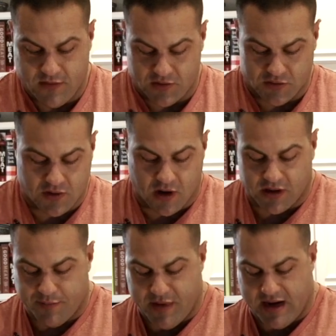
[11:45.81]
So
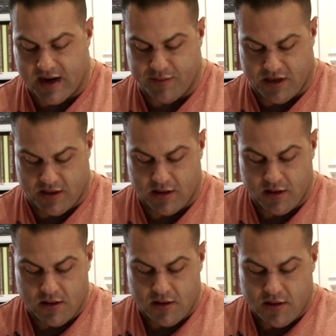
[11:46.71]
garlic may not be
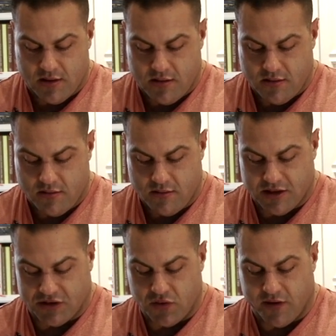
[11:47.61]

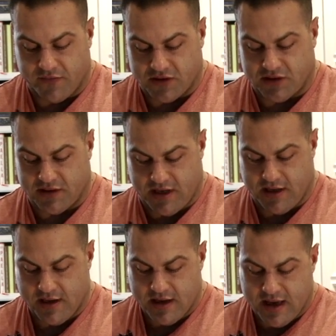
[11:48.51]
this universally
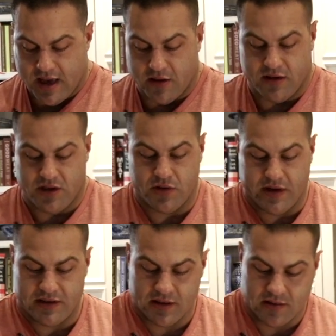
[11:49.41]
healthy
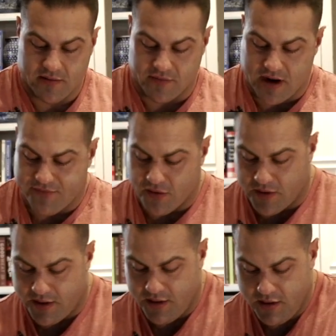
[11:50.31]
choice for
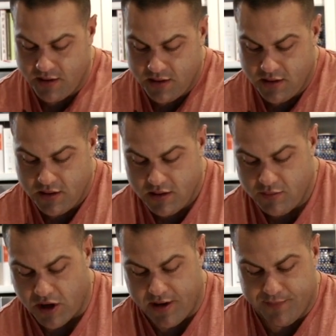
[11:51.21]
everyone,
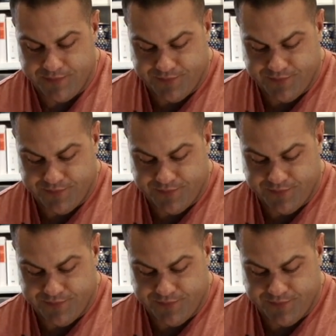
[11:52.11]
but